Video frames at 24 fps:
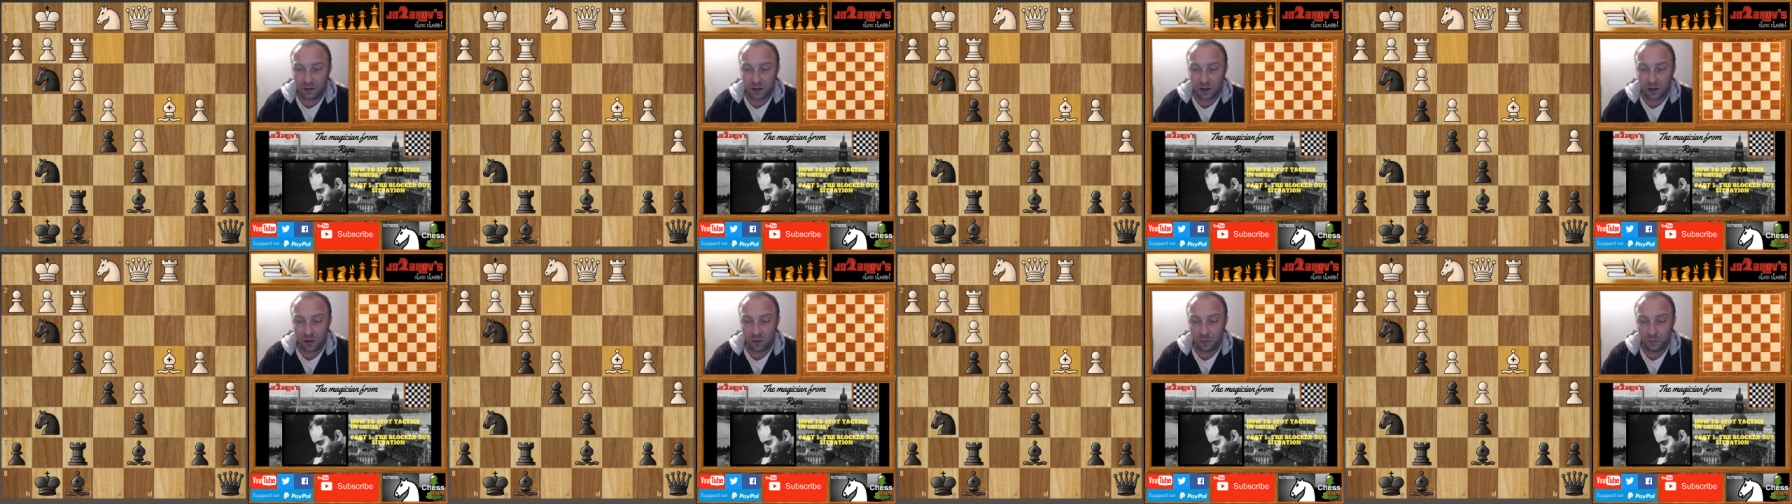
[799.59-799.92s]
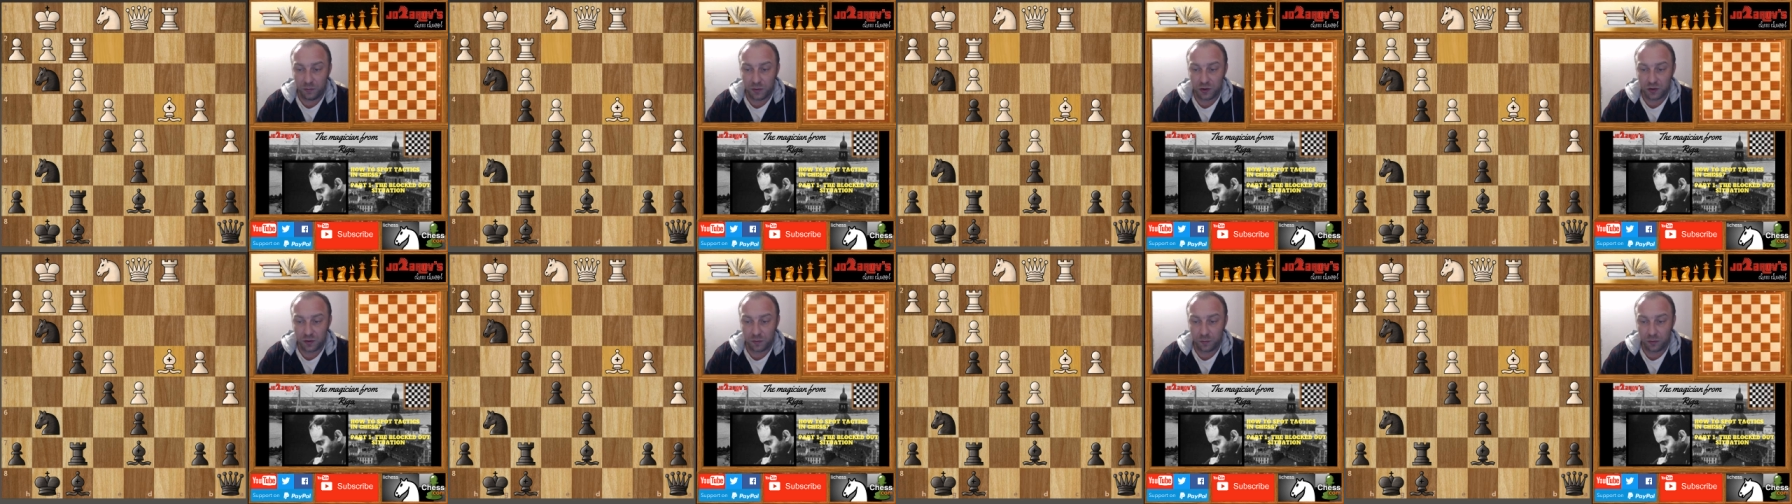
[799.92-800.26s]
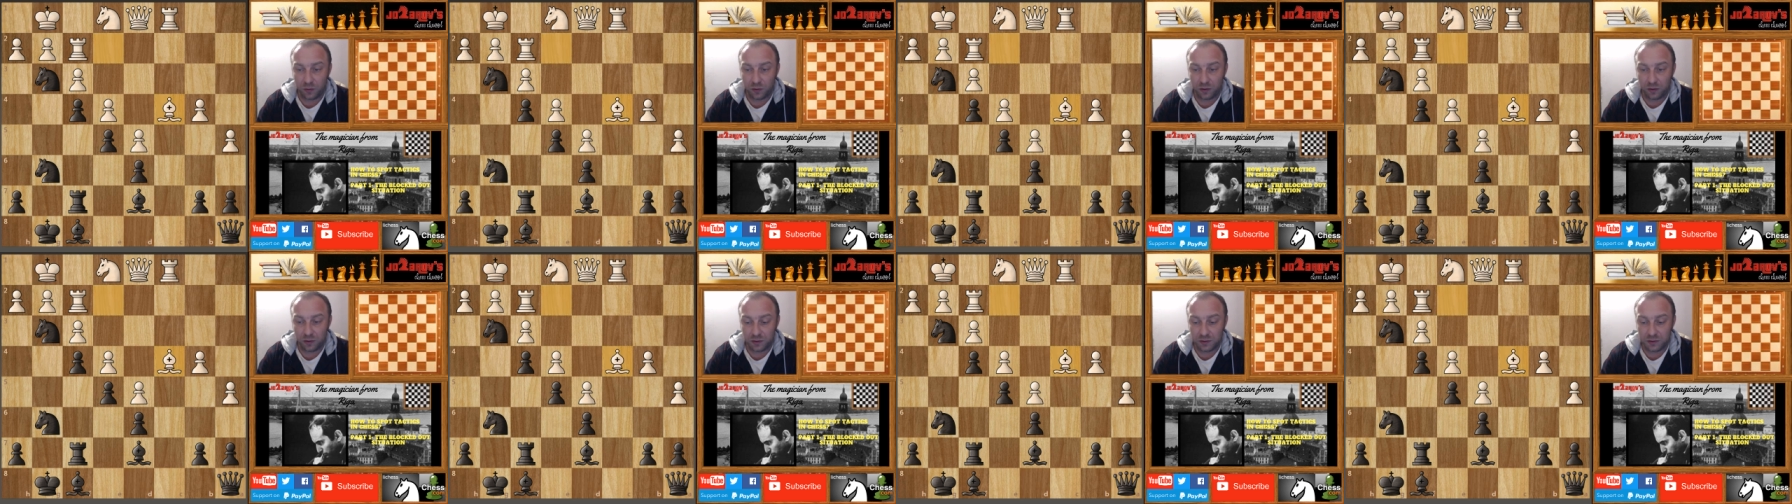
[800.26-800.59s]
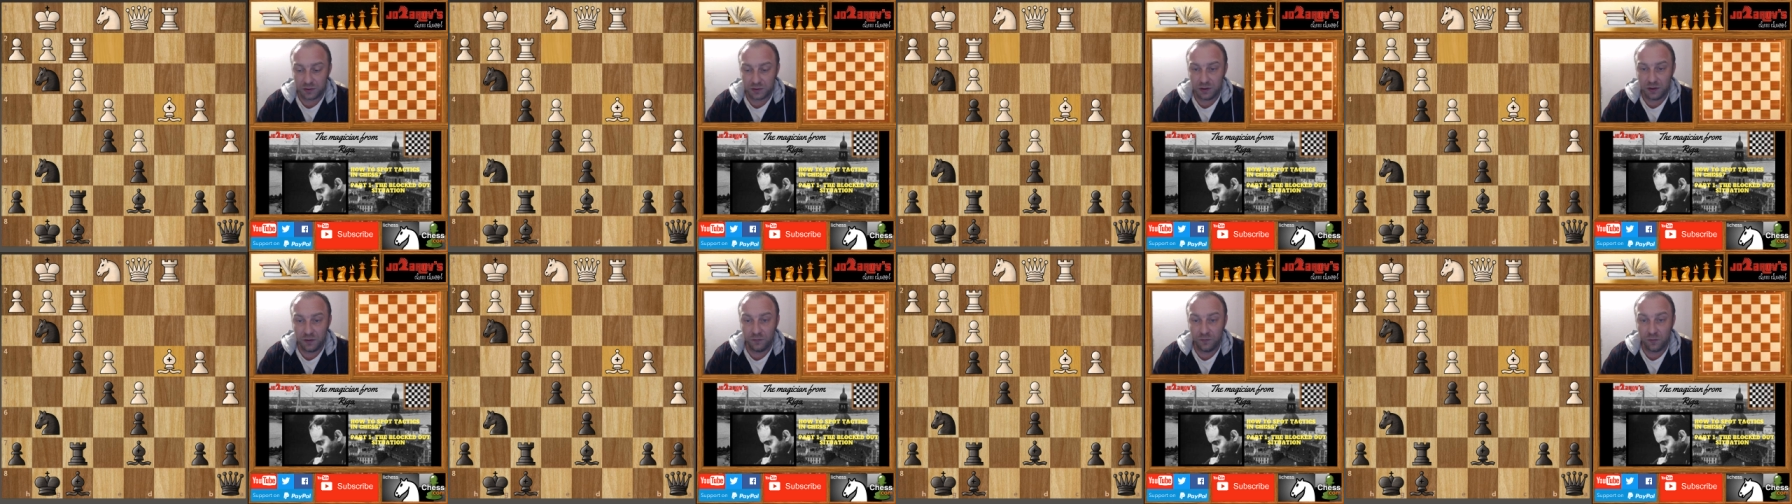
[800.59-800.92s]
now bishop on
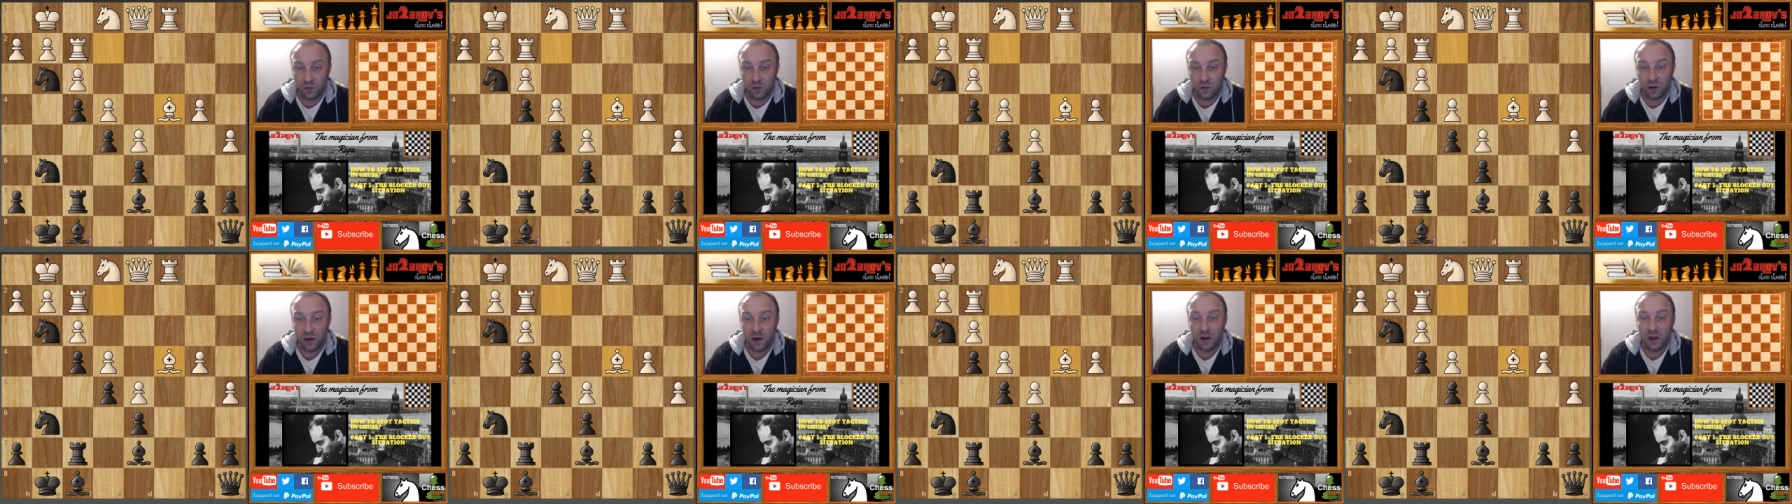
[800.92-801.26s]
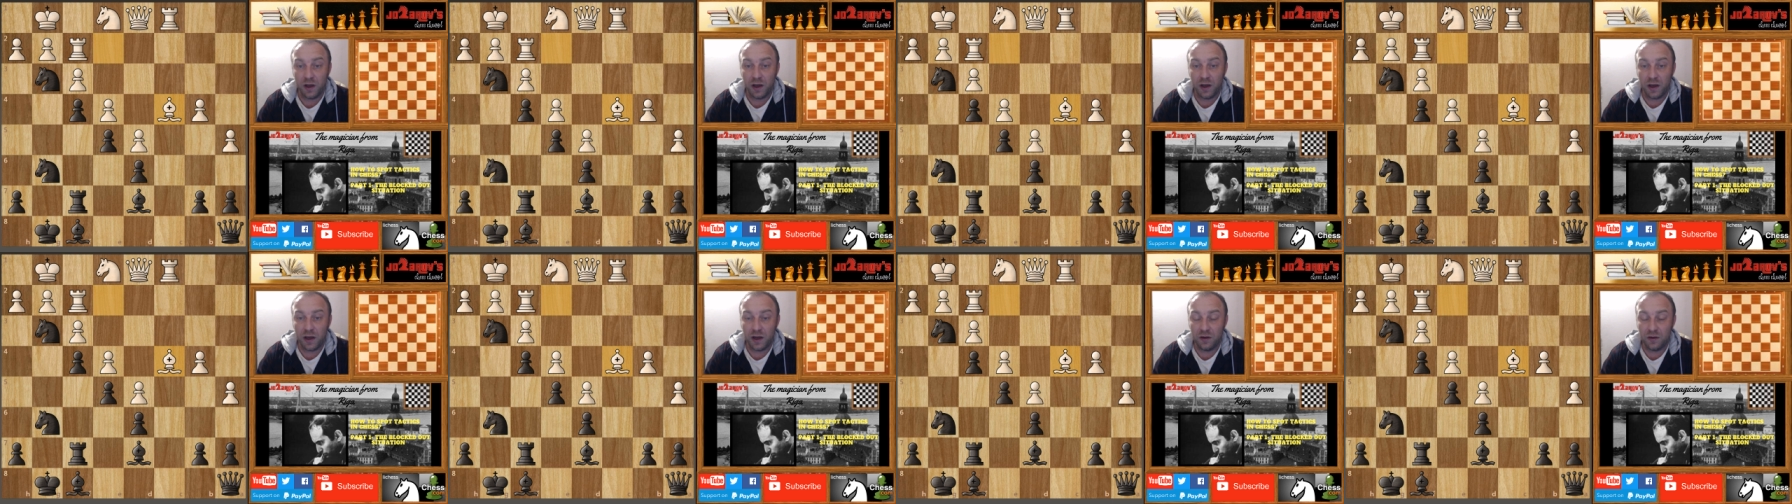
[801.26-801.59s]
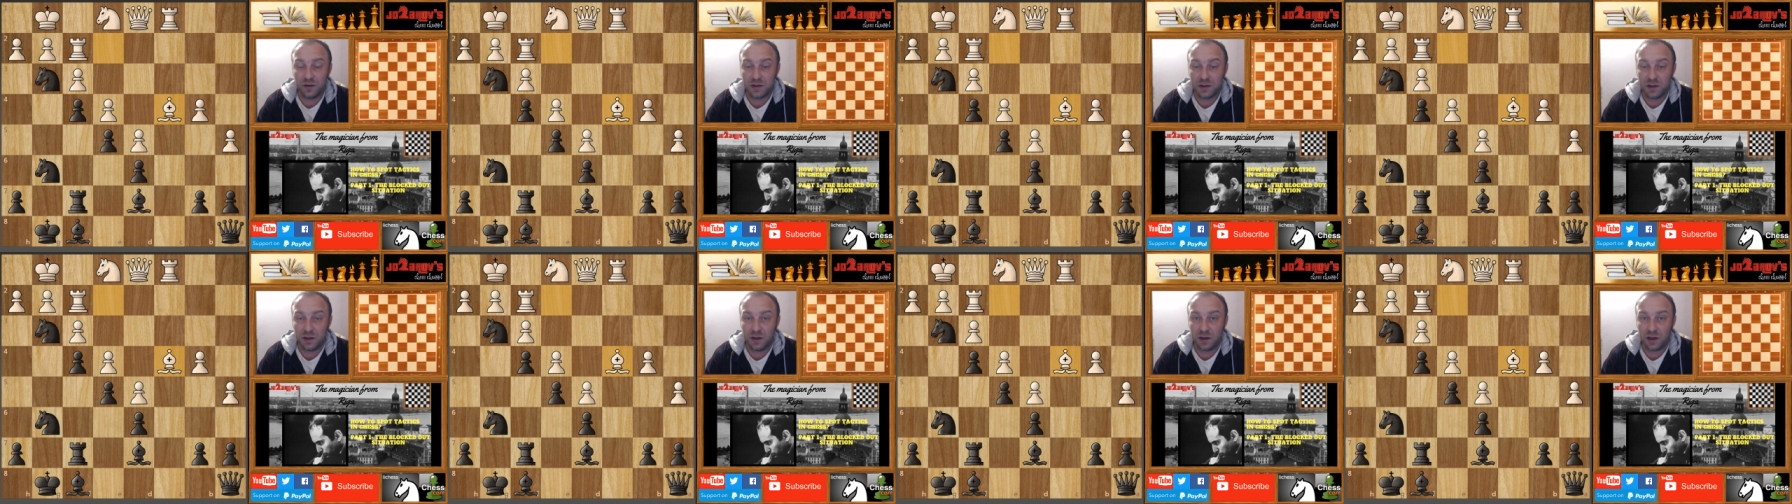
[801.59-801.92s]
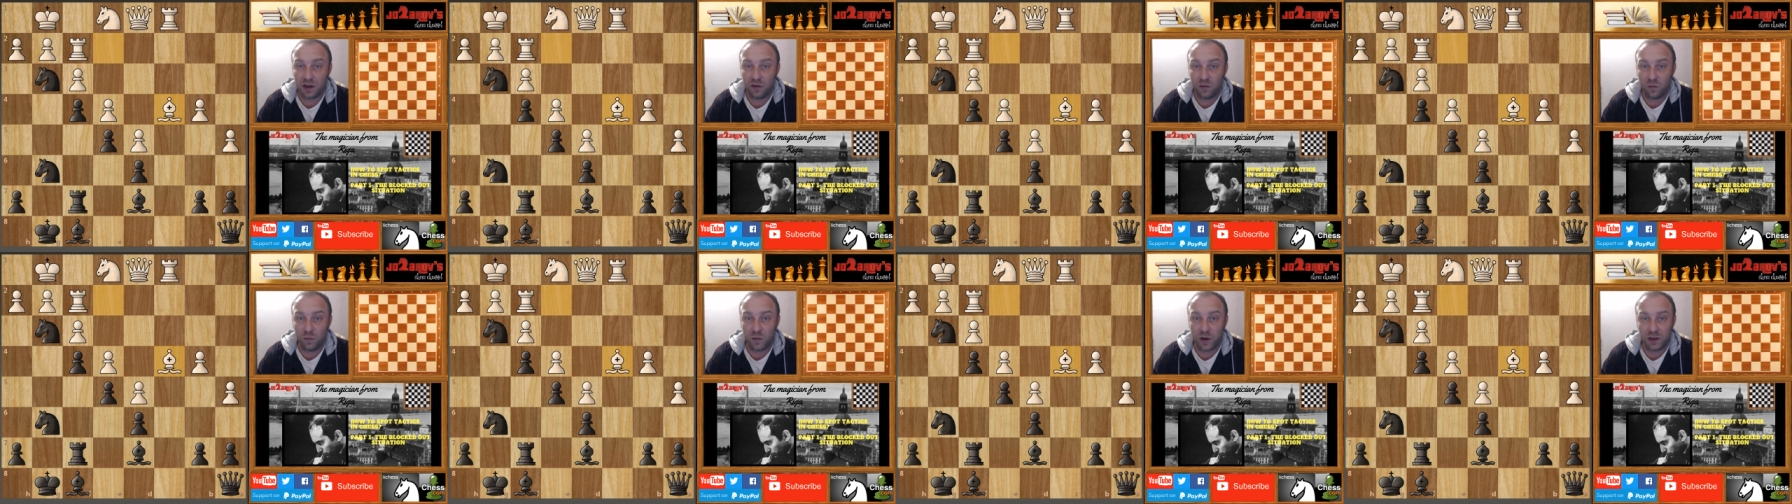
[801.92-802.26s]
c4 and you see
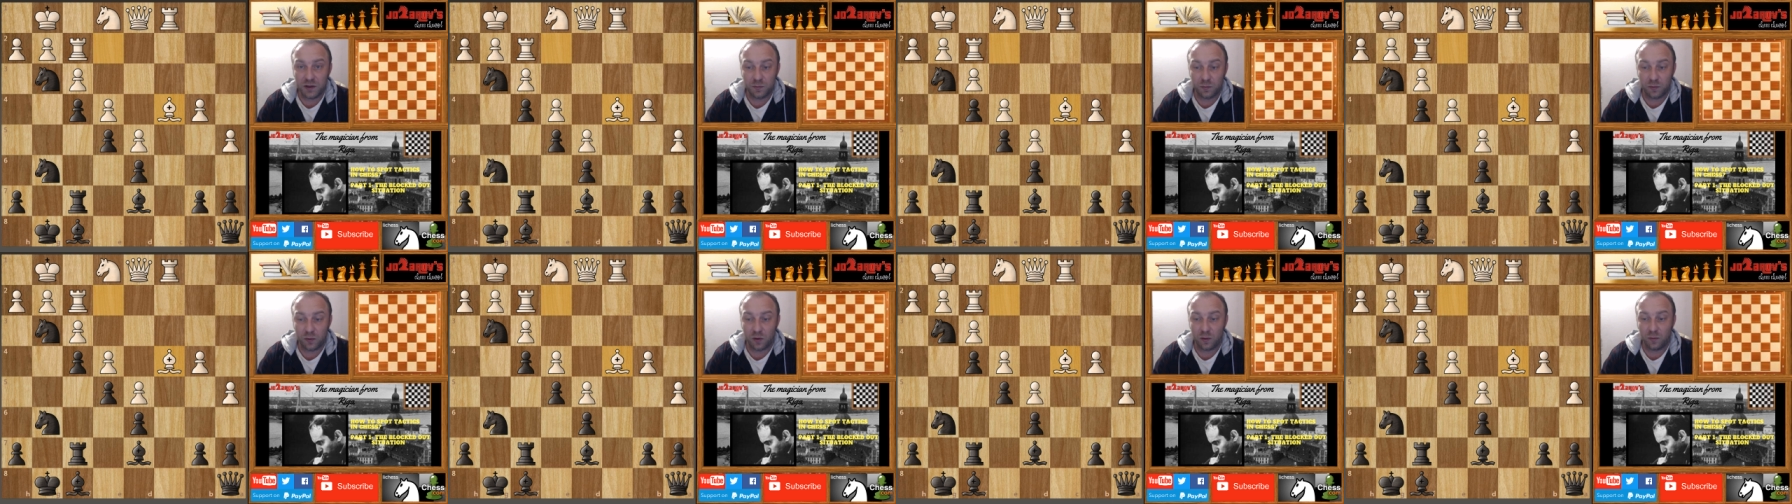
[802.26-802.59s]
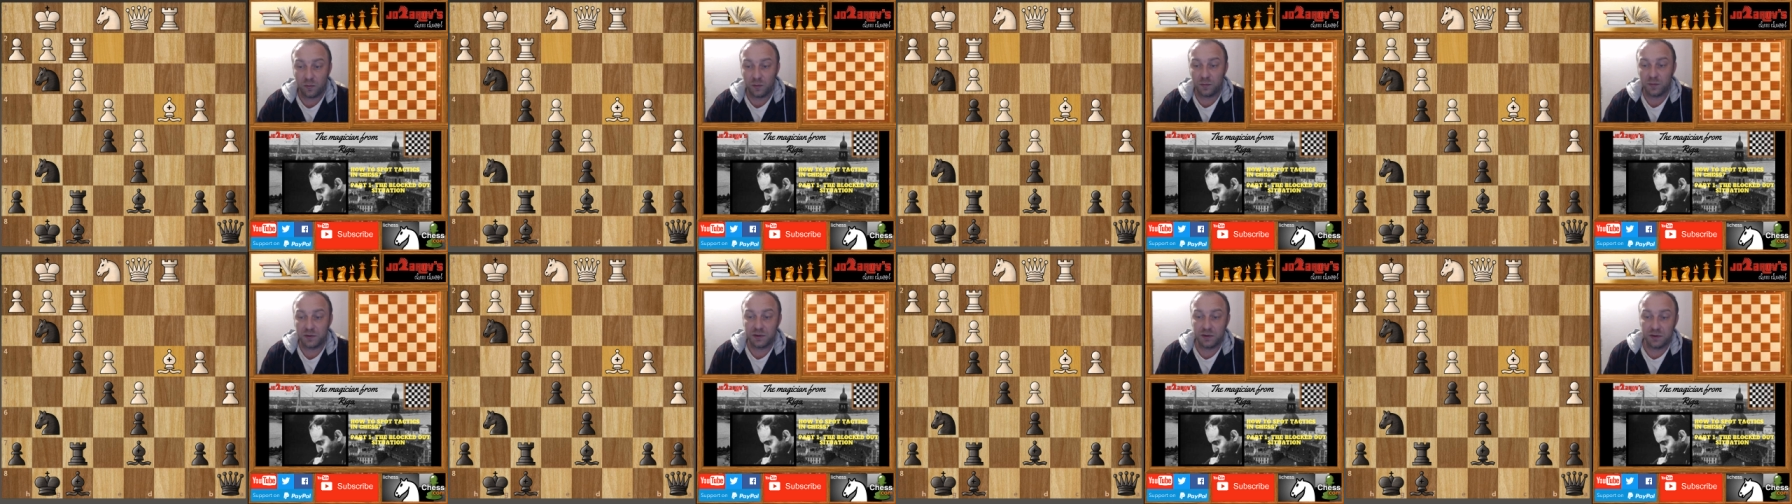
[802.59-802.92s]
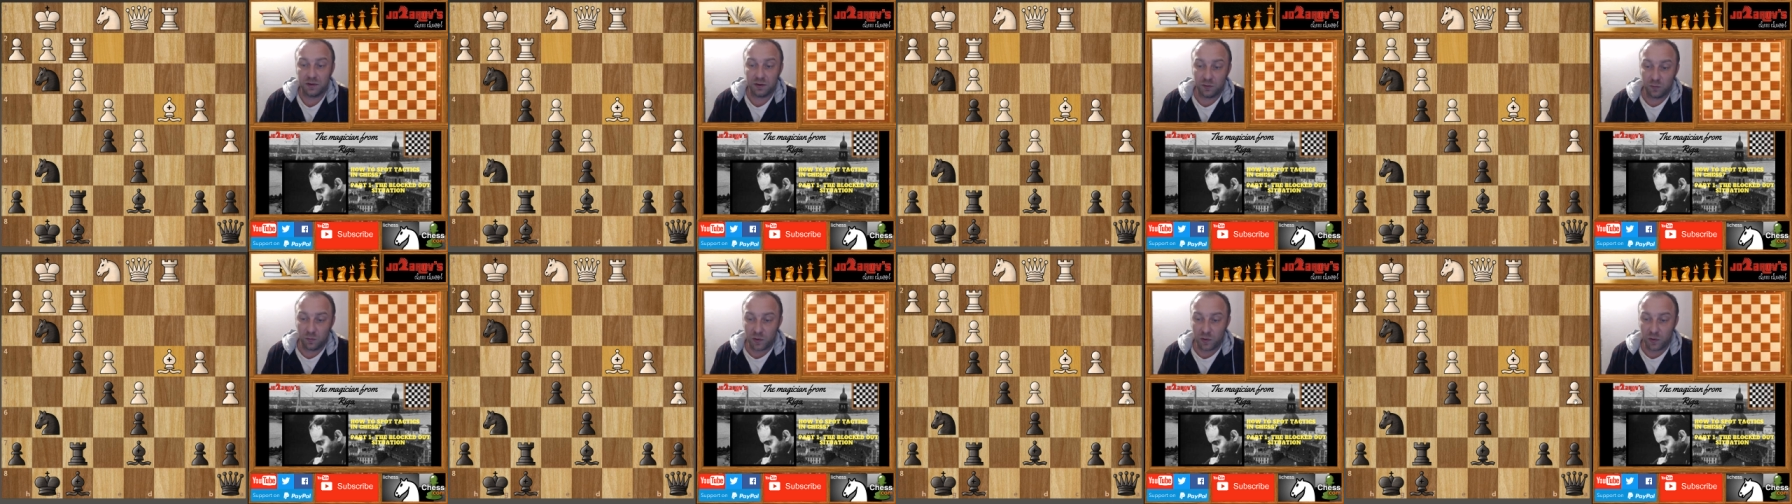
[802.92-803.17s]
now white's problems uh,